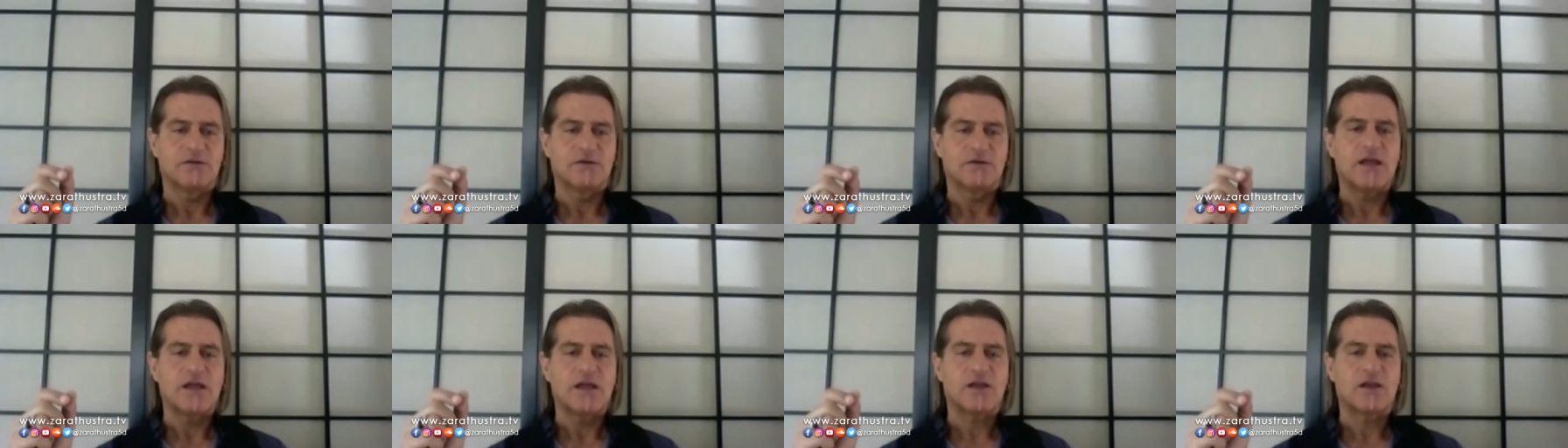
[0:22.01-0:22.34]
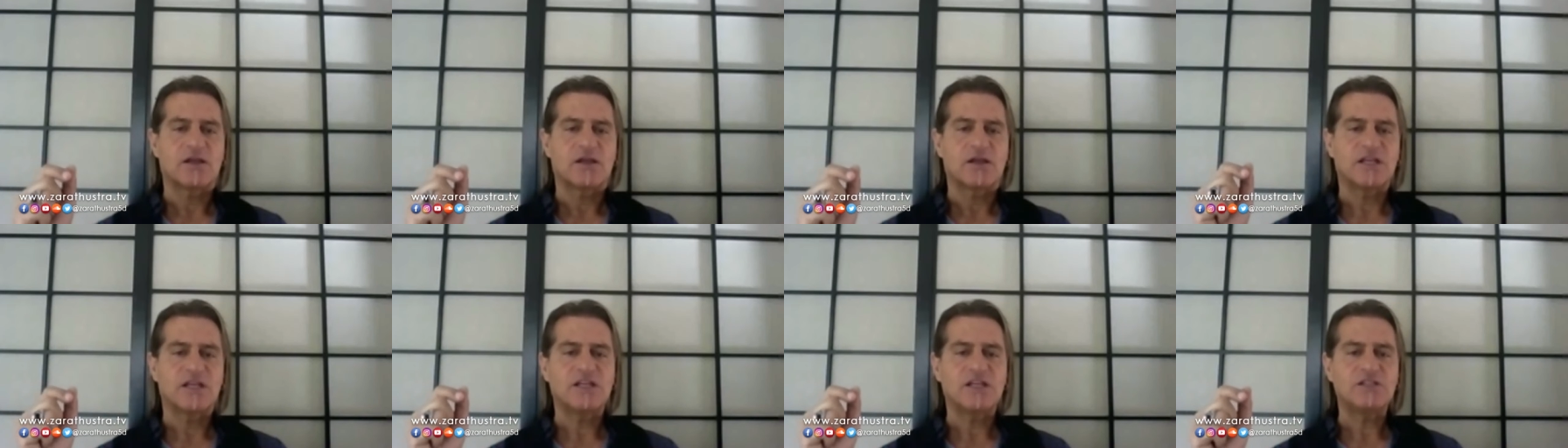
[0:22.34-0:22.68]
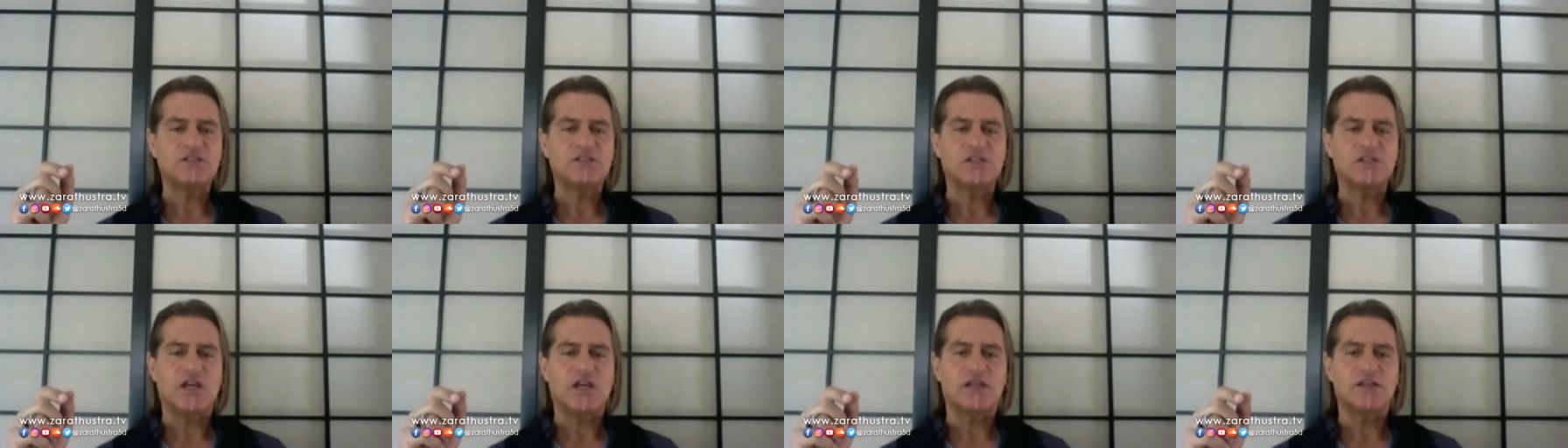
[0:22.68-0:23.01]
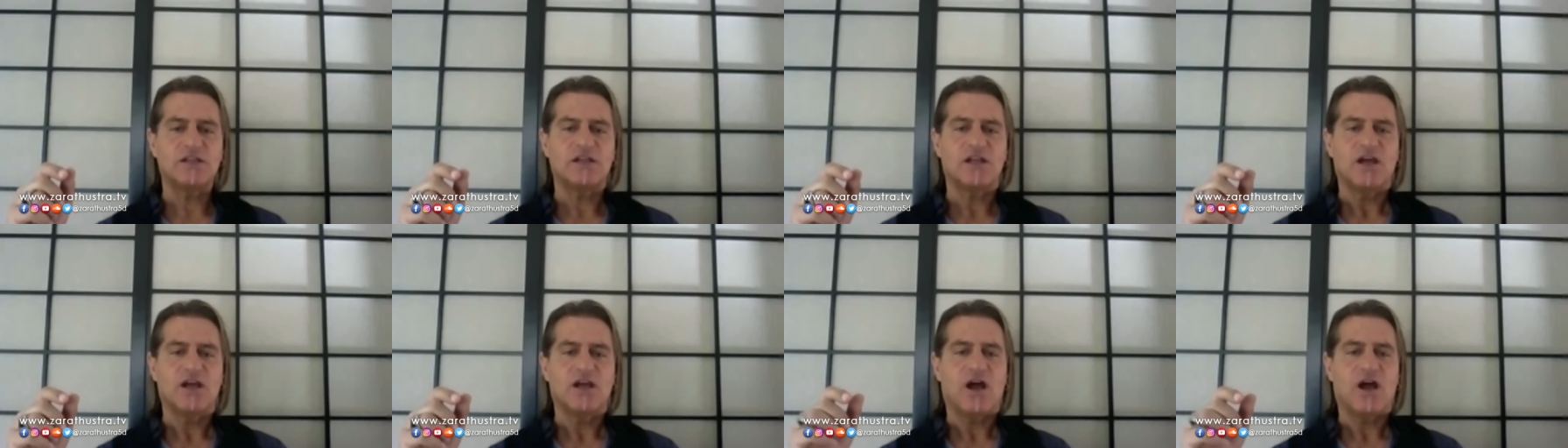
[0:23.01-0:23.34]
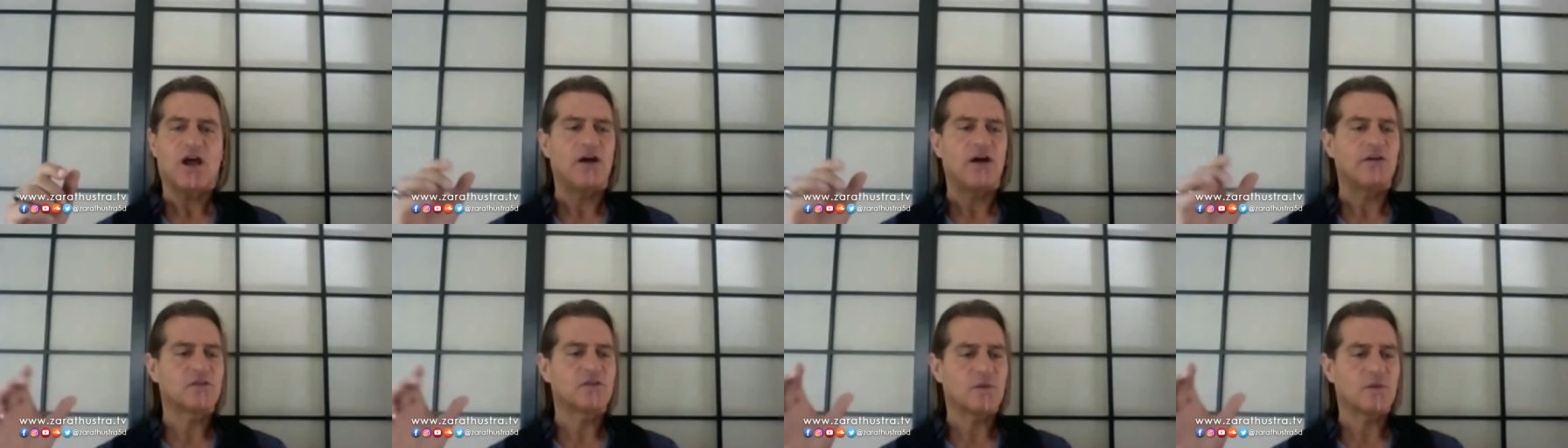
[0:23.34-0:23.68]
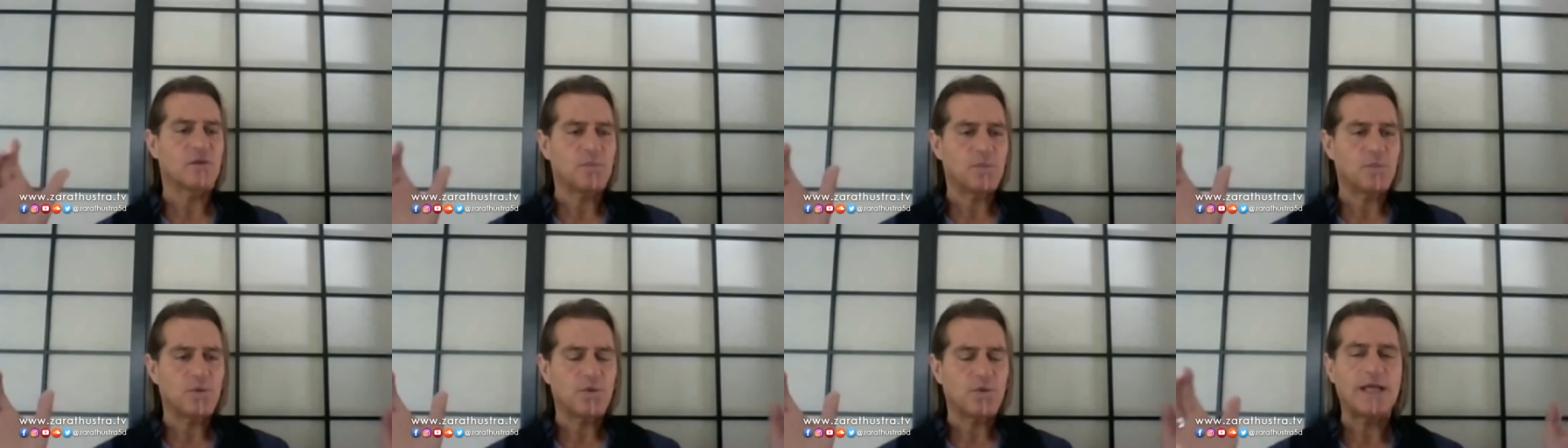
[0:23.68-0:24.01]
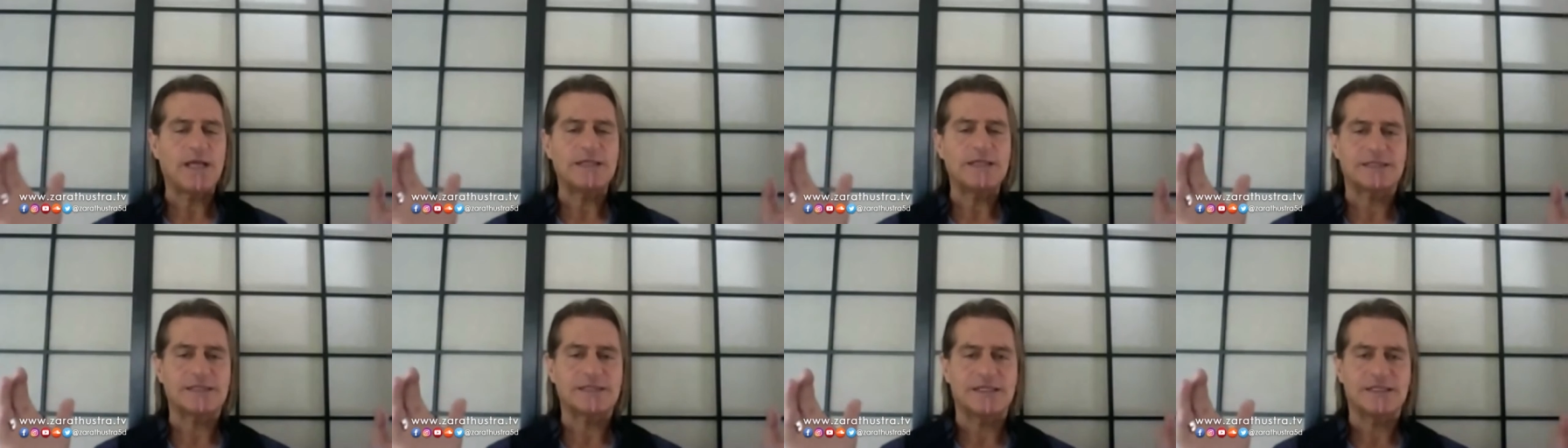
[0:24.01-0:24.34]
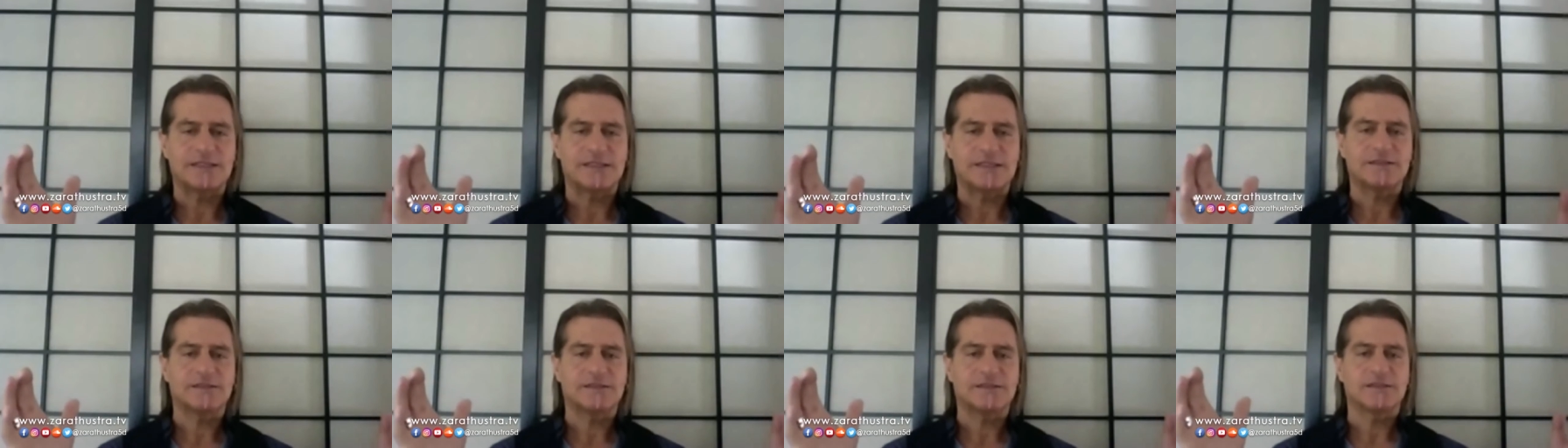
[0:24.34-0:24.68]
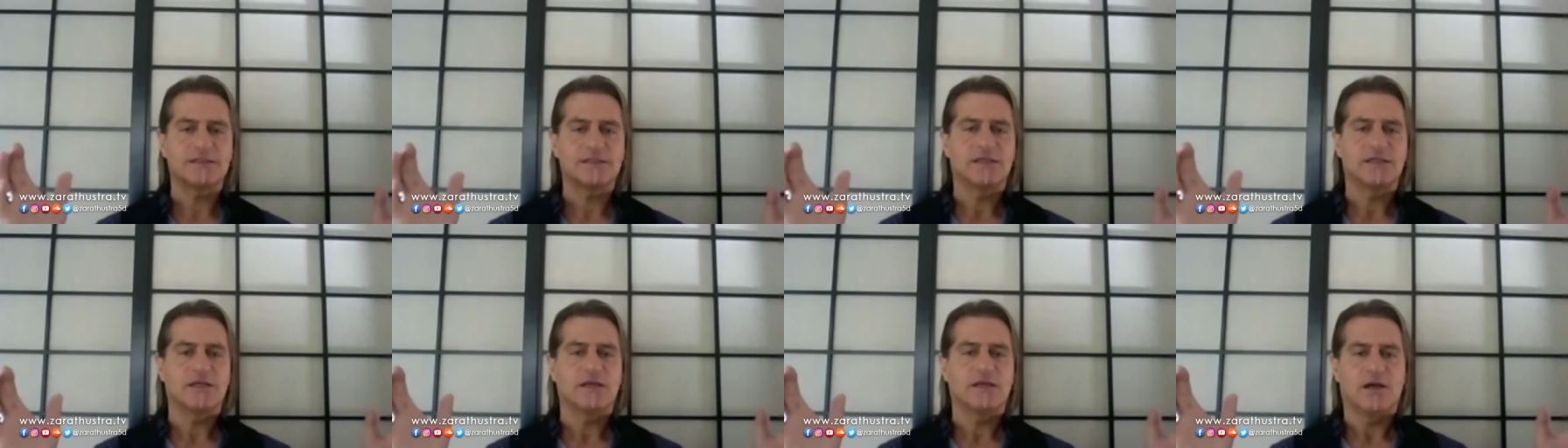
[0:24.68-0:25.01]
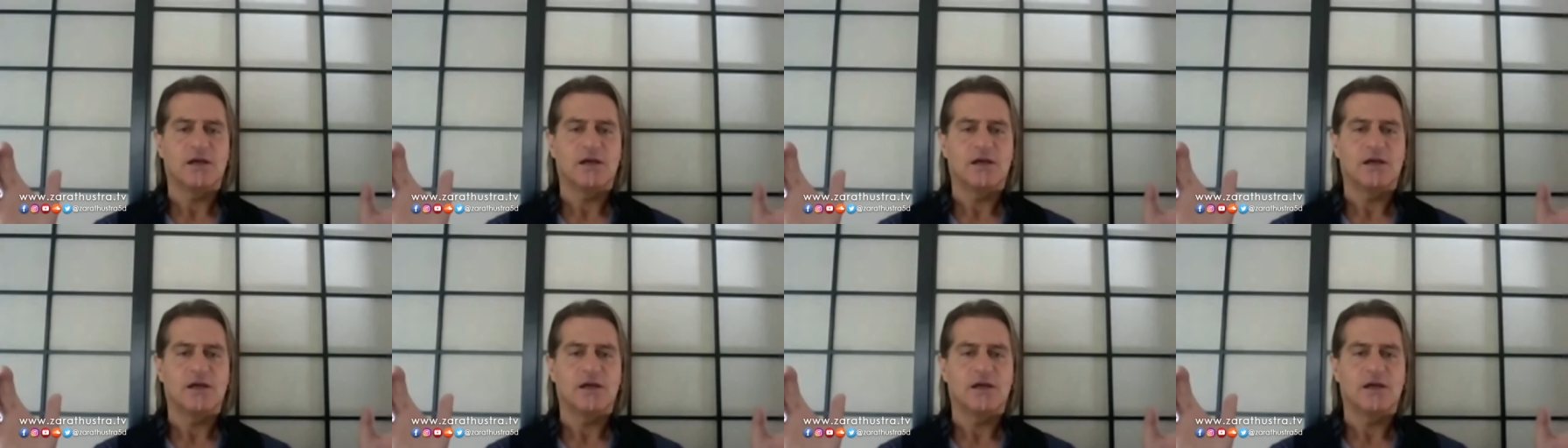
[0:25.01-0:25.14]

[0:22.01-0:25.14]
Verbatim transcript: recognition of the presence